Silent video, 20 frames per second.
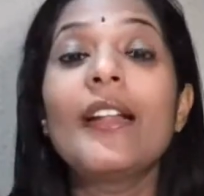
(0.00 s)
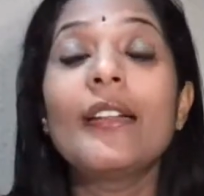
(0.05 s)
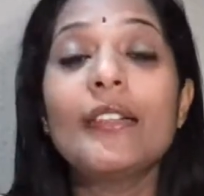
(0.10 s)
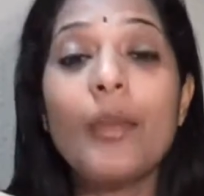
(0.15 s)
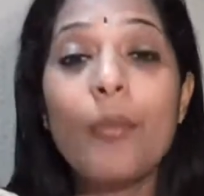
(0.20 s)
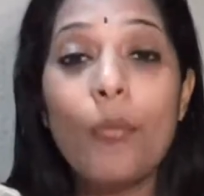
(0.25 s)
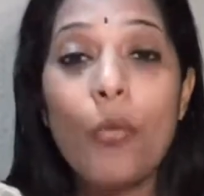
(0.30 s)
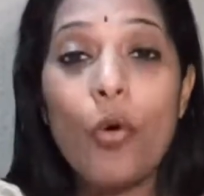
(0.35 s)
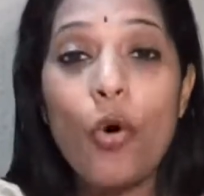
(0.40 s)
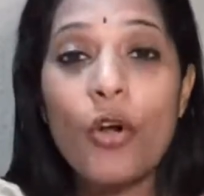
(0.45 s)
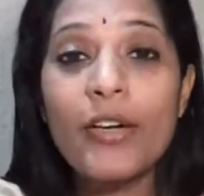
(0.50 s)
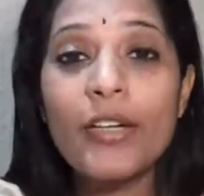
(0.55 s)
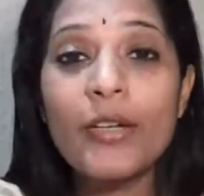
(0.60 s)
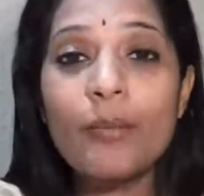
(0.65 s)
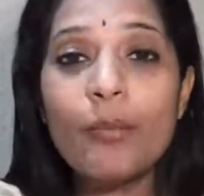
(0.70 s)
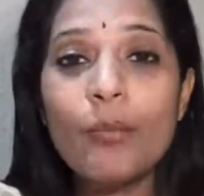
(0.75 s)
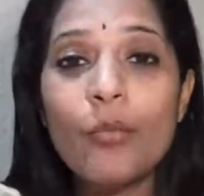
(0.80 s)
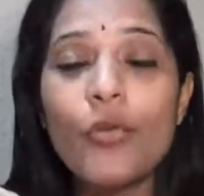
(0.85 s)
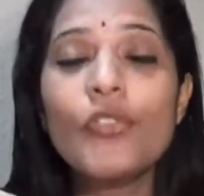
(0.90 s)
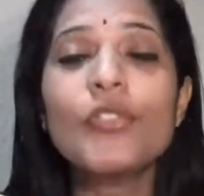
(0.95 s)
The more
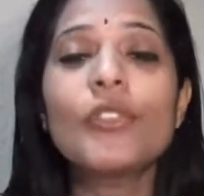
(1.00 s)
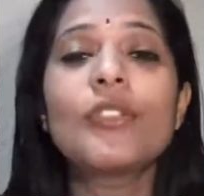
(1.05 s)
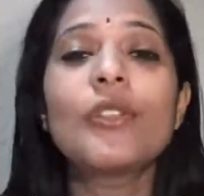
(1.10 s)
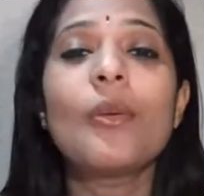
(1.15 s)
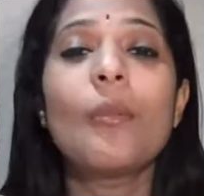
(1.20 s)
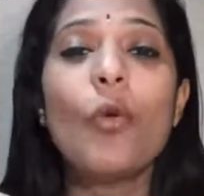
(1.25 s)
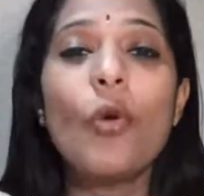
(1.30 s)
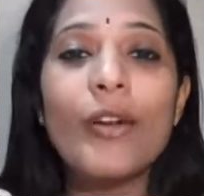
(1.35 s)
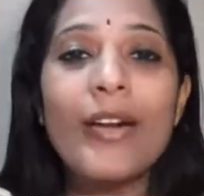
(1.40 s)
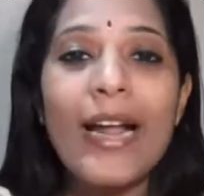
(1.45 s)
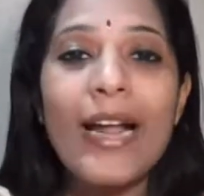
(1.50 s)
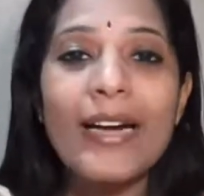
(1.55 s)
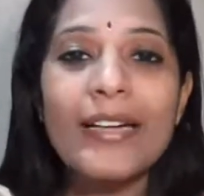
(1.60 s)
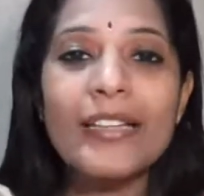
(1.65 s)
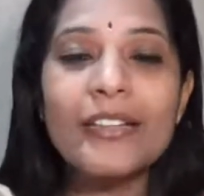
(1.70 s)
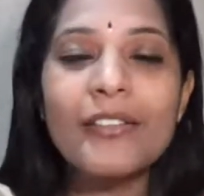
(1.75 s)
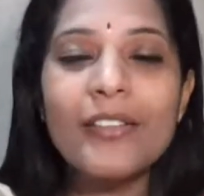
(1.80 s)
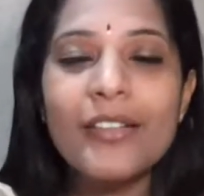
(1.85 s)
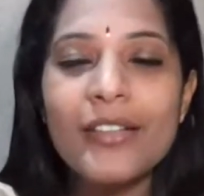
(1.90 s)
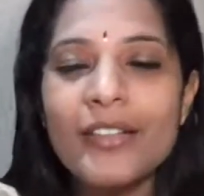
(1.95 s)
it moves, the more
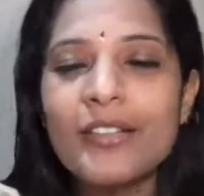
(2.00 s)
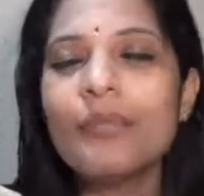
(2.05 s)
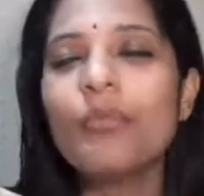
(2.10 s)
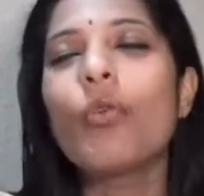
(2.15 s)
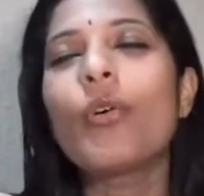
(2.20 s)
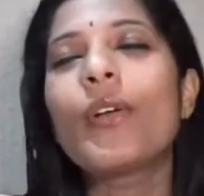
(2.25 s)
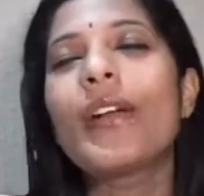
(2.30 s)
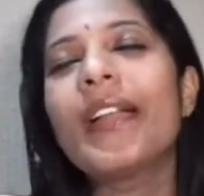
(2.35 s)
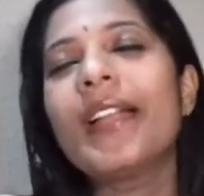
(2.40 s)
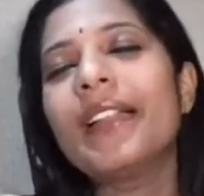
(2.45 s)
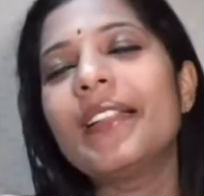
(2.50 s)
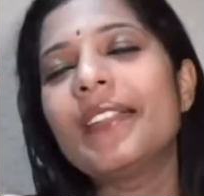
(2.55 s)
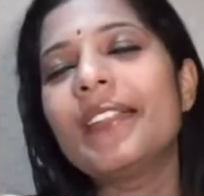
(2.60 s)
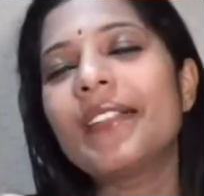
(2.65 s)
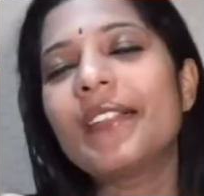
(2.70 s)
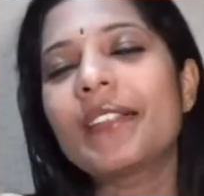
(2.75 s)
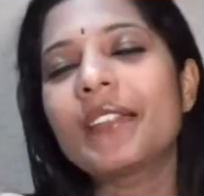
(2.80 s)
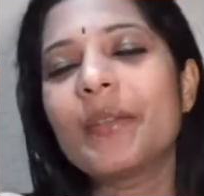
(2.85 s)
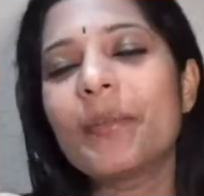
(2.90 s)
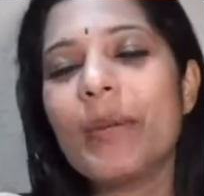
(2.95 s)
active it is, more
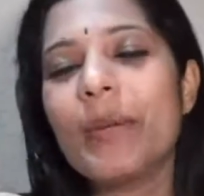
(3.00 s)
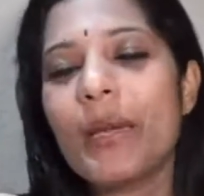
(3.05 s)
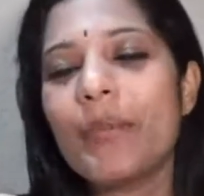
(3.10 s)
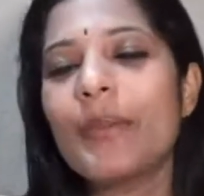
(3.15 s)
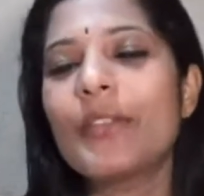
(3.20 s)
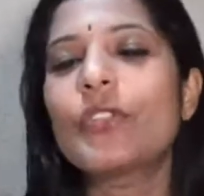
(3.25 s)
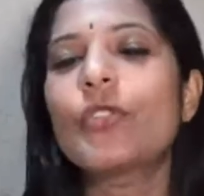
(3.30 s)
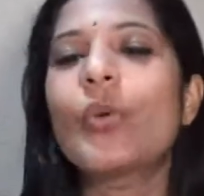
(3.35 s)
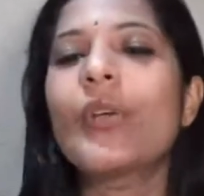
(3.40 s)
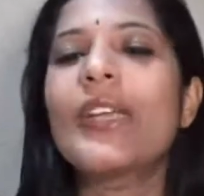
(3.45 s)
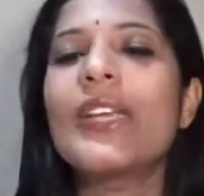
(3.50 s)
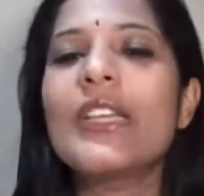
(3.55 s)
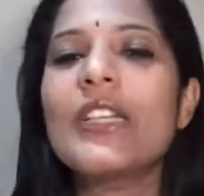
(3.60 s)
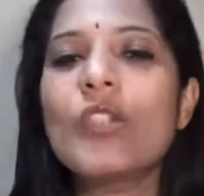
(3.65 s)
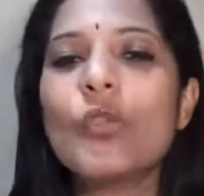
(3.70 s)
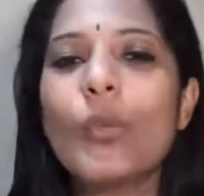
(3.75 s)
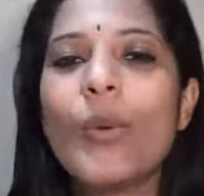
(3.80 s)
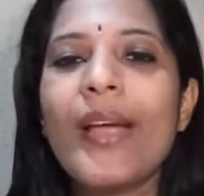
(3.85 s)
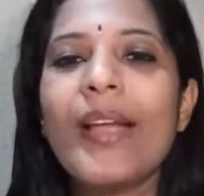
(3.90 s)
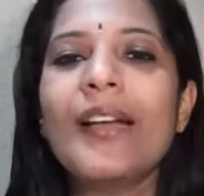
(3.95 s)
healthier the baby. So
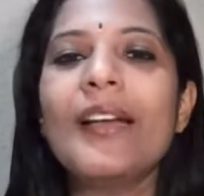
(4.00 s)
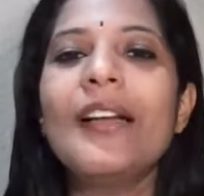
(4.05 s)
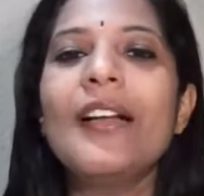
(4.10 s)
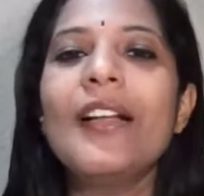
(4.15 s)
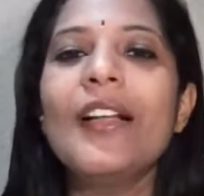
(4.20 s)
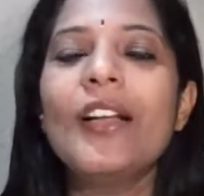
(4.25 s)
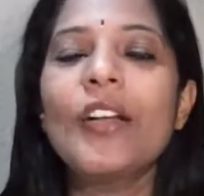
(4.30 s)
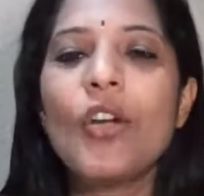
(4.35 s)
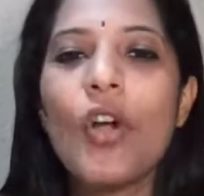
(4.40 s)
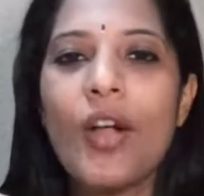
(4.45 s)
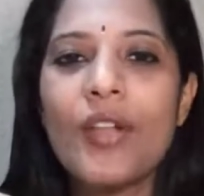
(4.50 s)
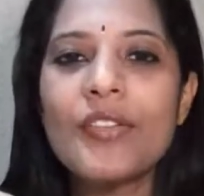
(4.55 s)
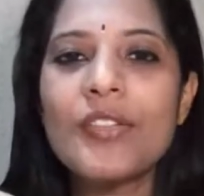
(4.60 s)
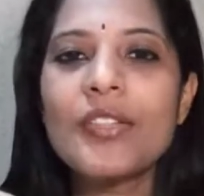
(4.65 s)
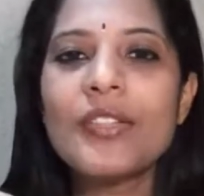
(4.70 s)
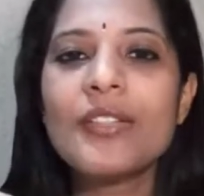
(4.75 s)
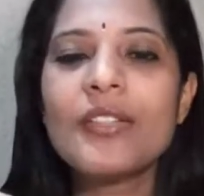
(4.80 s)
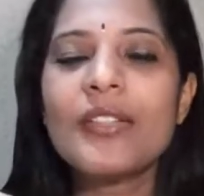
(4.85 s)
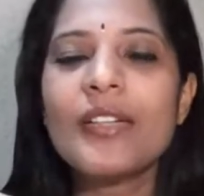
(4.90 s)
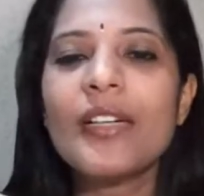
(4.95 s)
eat well,
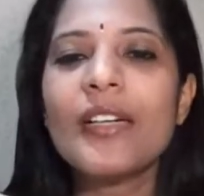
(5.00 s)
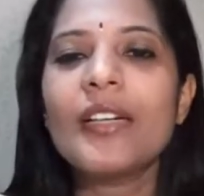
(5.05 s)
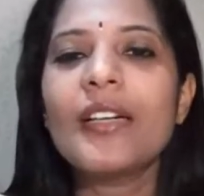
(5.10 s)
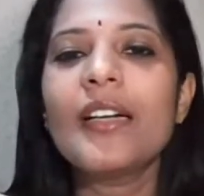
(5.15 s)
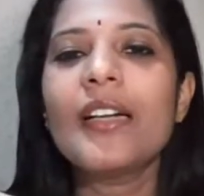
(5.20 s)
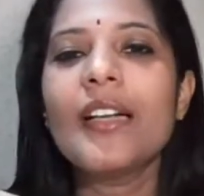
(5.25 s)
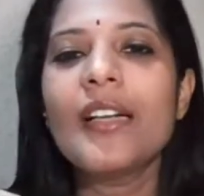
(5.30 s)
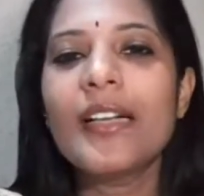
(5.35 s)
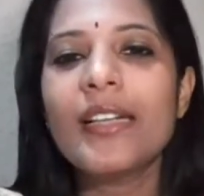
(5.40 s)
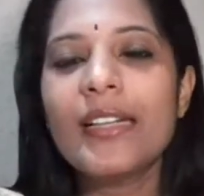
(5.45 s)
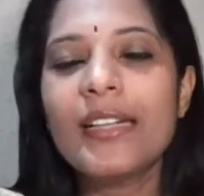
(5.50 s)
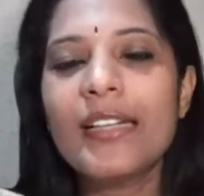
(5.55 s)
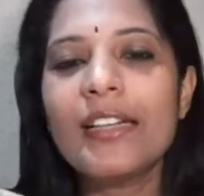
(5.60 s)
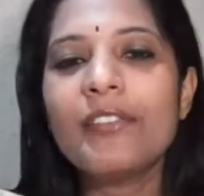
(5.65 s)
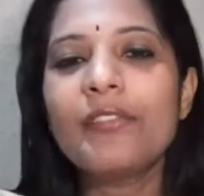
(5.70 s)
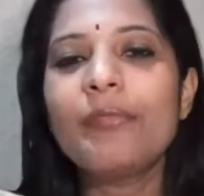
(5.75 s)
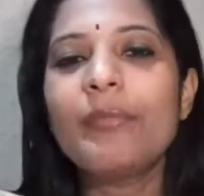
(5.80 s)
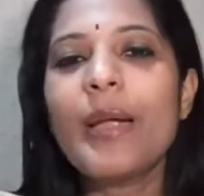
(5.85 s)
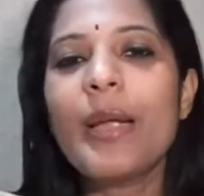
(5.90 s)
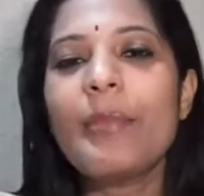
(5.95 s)
concentrate,
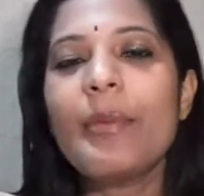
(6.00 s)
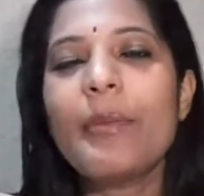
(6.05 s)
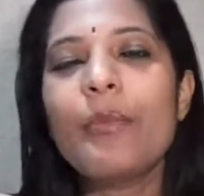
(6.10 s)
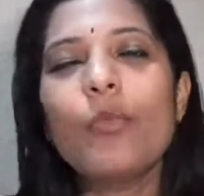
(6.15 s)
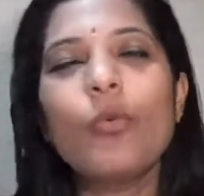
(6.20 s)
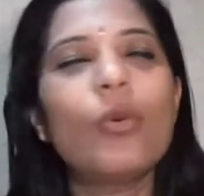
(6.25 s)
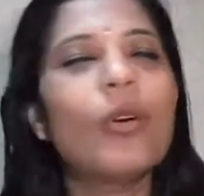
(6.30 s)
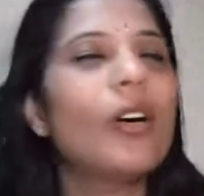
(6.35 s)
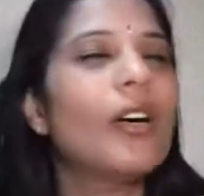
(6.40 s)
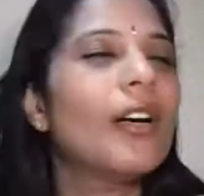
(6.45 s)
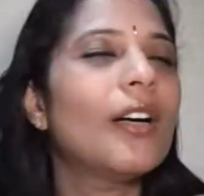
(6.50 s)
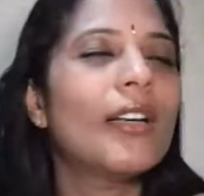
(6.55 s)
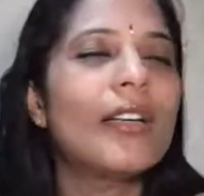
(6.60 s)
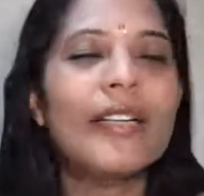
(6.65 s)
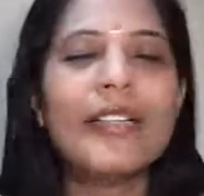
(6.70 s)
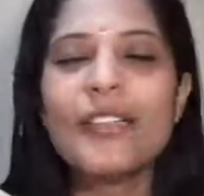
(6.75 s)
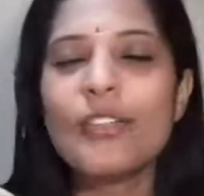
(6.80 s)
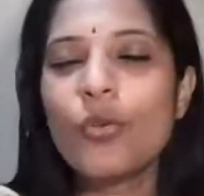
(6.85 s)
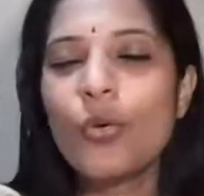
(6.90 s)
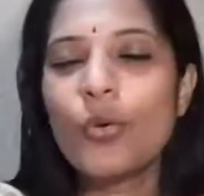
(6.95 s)
give baby
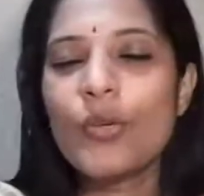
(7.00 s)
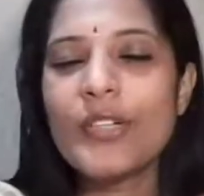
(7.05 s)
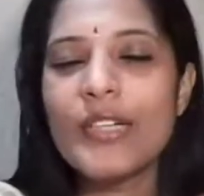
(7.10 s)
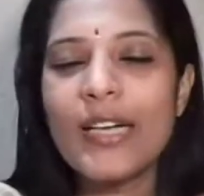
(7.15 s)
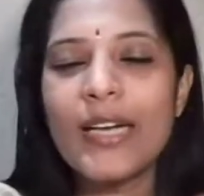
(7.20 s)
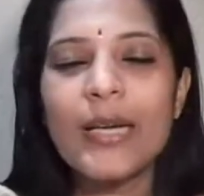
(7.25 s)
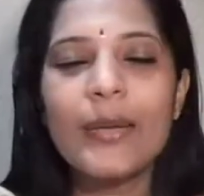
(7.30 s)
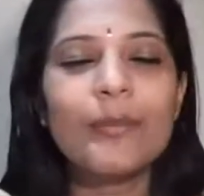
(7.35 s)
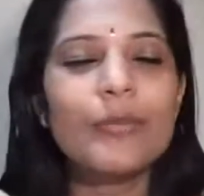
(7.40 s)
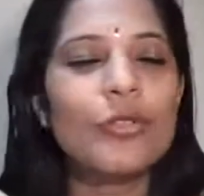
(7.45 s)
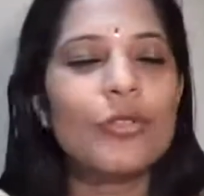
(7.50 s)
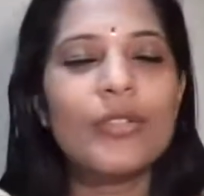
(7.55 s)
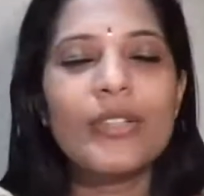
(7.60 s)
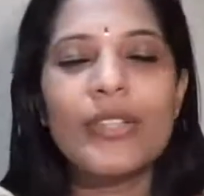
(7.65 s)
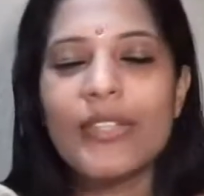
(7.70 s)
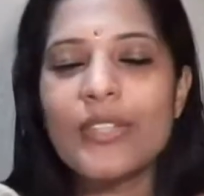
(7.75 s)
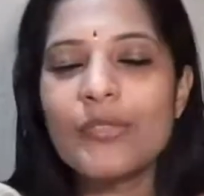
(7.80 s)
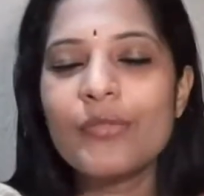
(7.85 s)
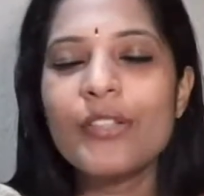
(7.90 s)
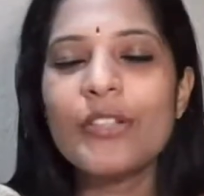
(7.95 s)
its own time, so
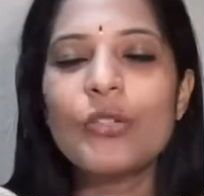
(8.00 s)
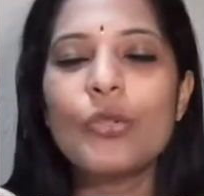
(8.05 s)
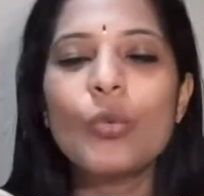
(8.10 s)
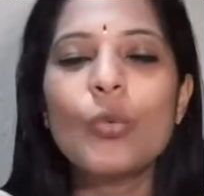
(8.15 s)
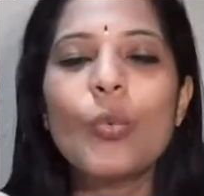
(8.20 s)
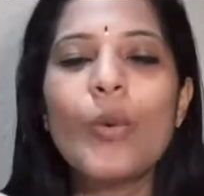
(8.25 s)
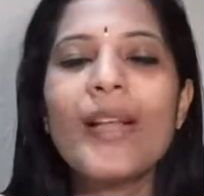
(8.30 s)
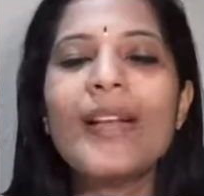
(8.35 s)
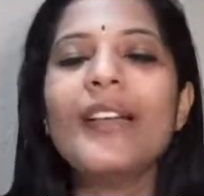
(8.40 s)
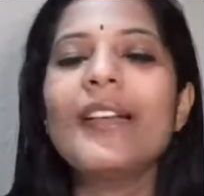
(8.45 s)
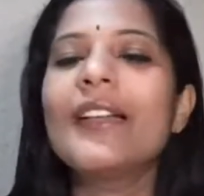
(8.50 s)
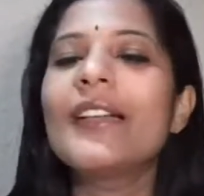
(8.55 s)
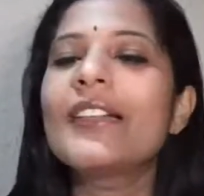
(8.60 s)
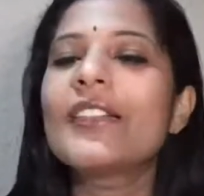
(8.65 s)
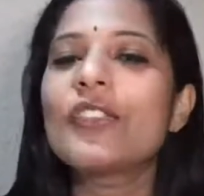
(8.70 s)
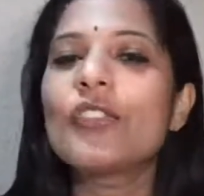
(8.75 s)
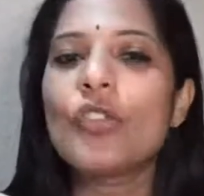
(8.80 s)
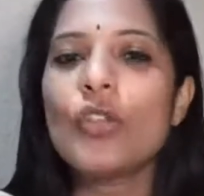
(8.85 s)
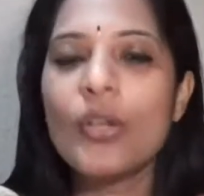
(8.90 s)
things will do well.